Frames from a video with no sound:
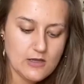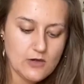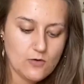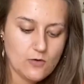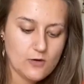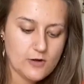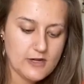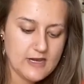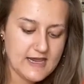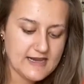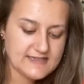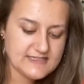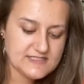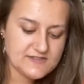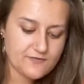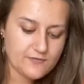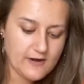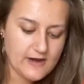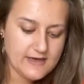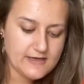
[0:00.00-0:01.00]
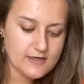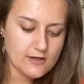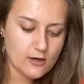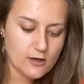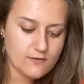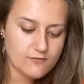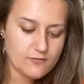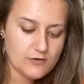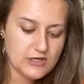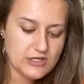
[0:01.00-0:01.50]
or an ex-friend
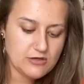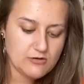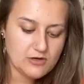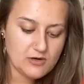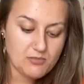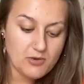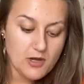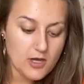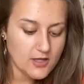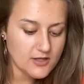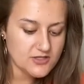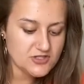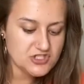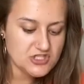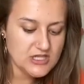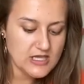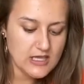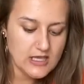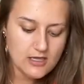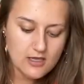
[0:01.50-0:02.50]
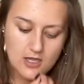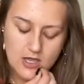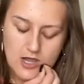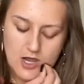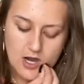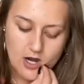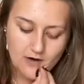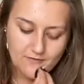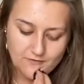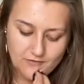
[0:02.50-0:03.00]
offering you an apology,
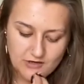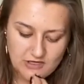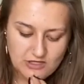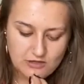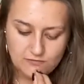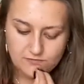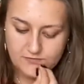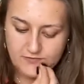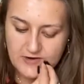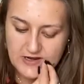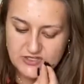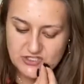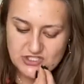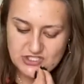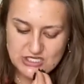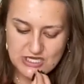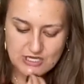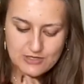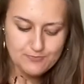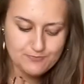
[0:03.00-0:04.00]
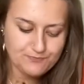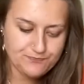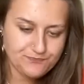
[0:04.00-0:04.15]
offering you friendship.